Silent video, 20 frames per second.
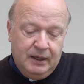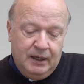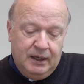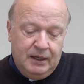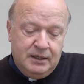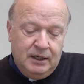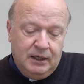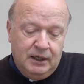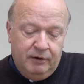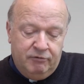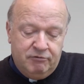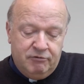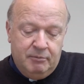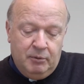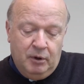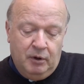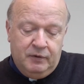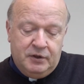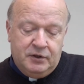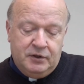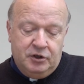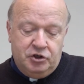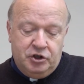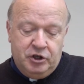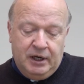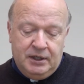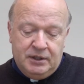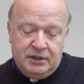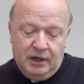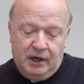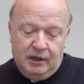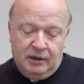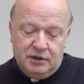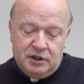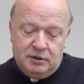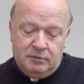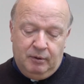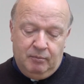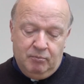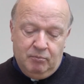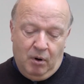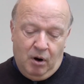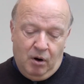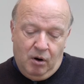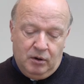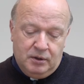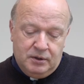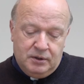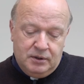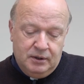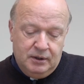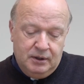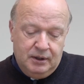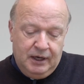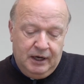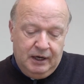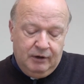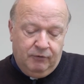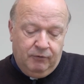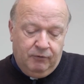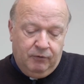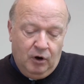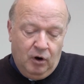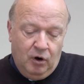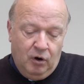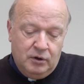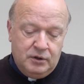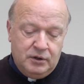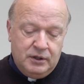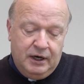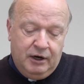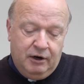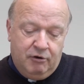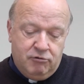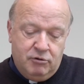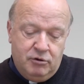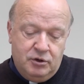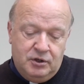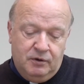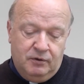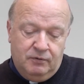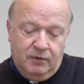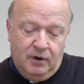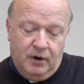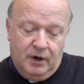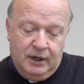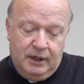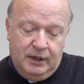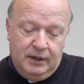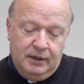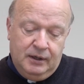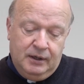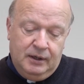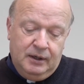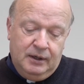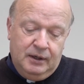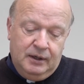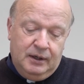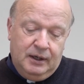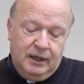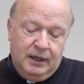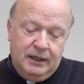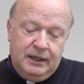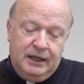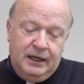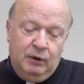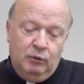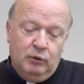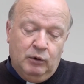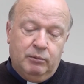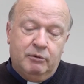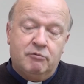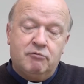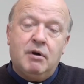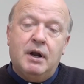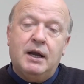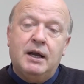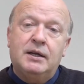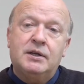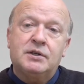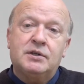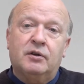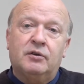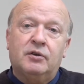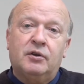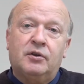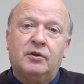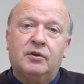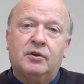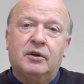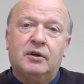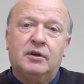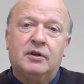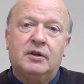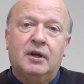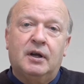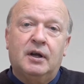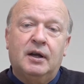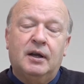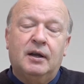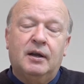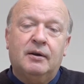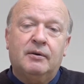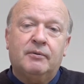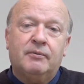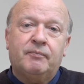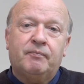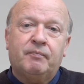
and deliver him over to the Gentiles to be mocked and flogged and crucified, and he will be raised on the third day.